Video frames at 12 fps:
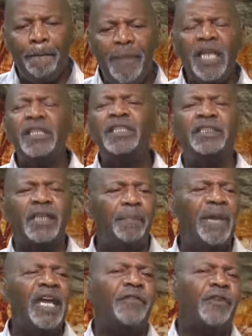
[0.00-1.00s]
Billions are
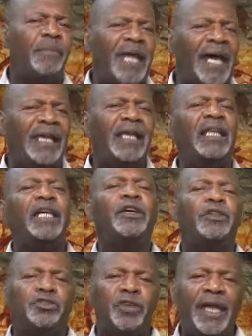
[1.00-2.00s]
made from that
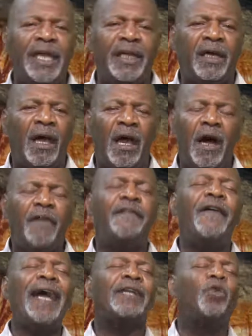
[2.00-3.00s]
illegal trade, a
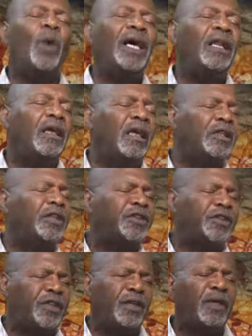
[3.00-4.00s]
fact well
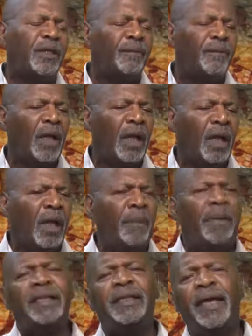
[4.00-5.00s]
understood.
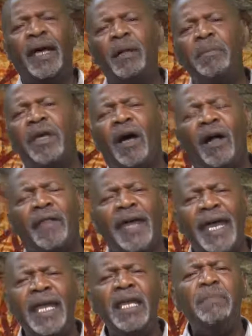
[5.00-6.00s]
But tell me, are
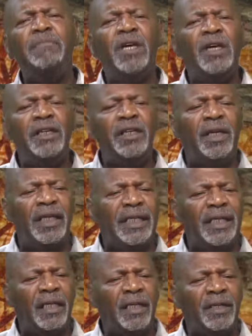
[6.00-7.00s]
there any millionaire
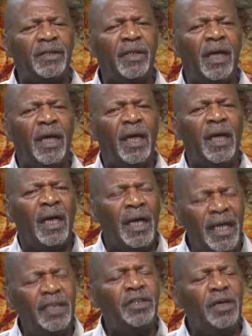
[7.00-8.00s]
dealers
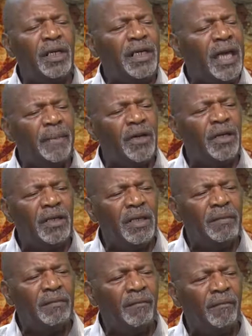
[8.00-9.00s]
in your
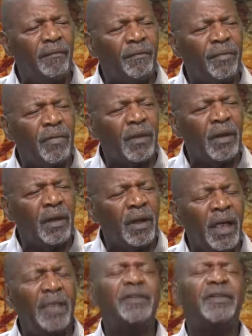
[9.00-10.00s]
neighborhood?
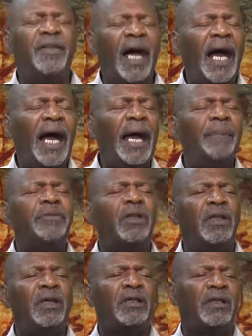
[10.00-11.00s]
It's time to
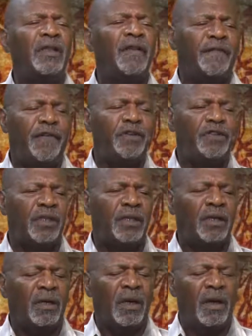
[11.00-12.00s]
look to the
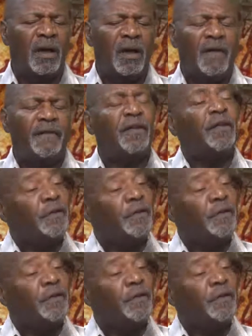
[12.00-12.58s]
future, for